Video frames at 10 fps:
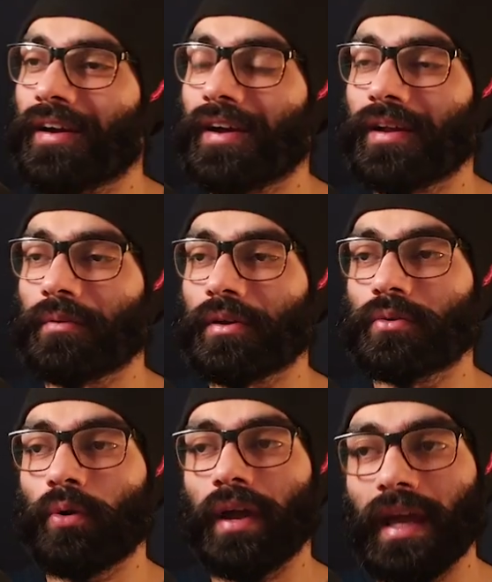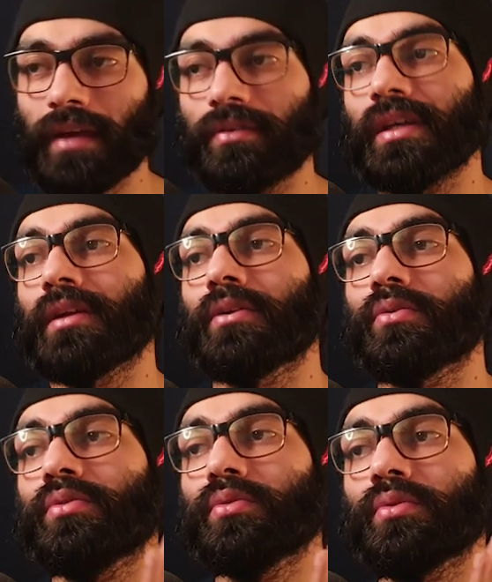And I'm gonna go heavy
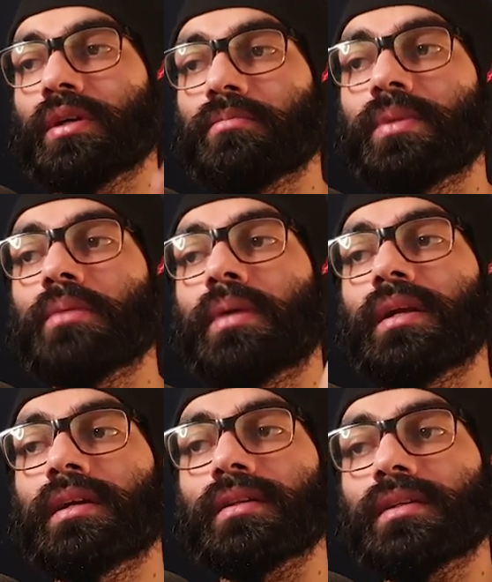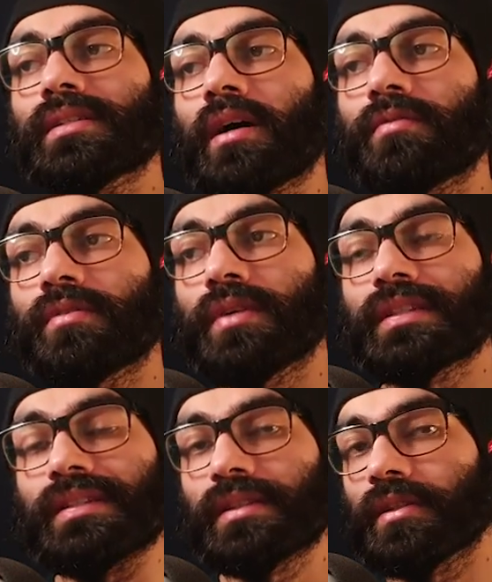into implementing this After
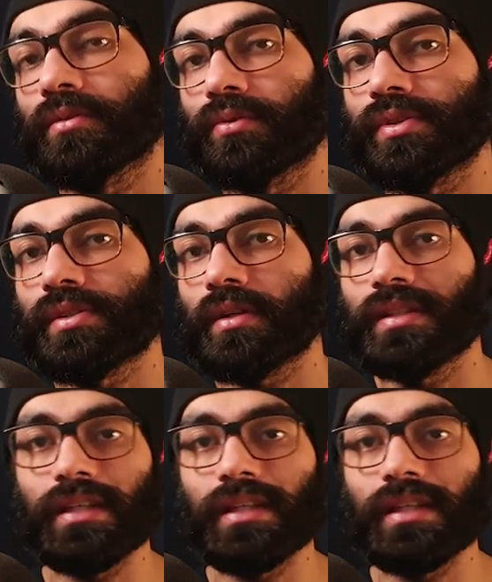Effects rigging course, because I